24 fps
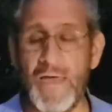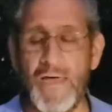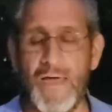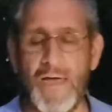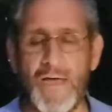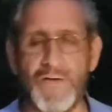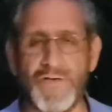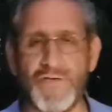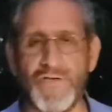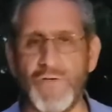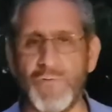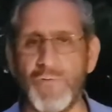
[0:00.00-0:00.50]

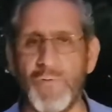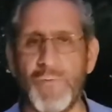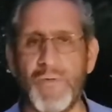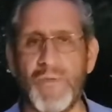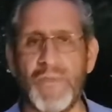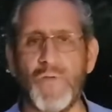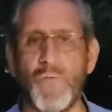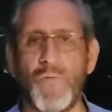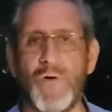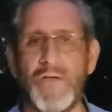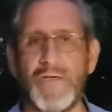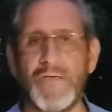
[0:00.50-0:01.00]
and she will be
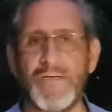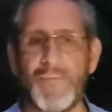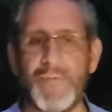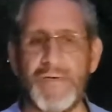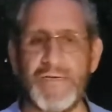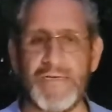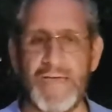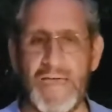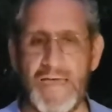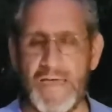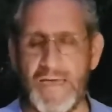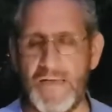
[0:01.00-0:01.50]
the one to be
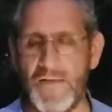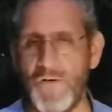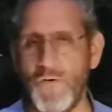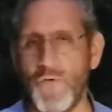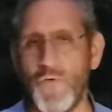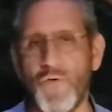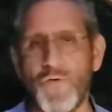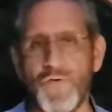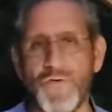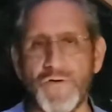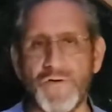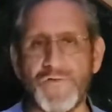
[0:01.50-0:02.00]
taking the
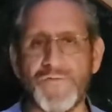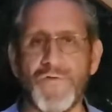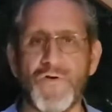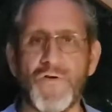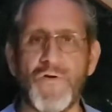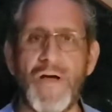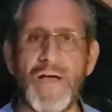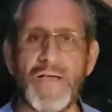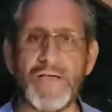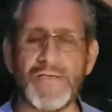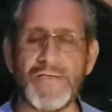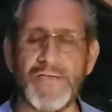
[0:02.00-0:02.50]
orders
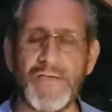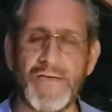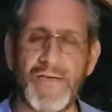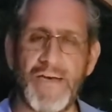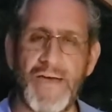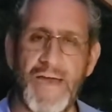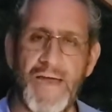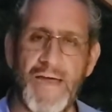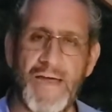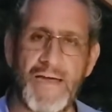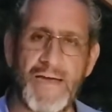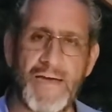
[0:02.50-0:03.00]
for us and,
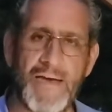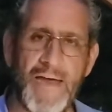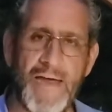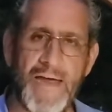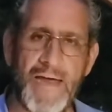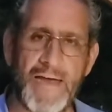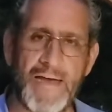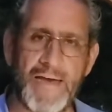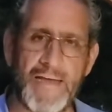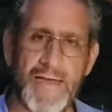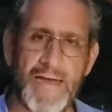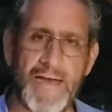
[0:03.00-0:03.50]
and,
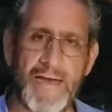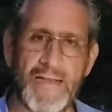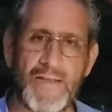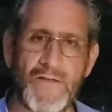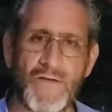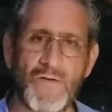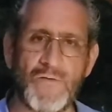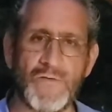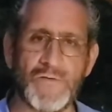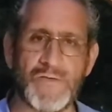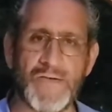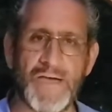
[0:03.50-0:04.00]
and getting those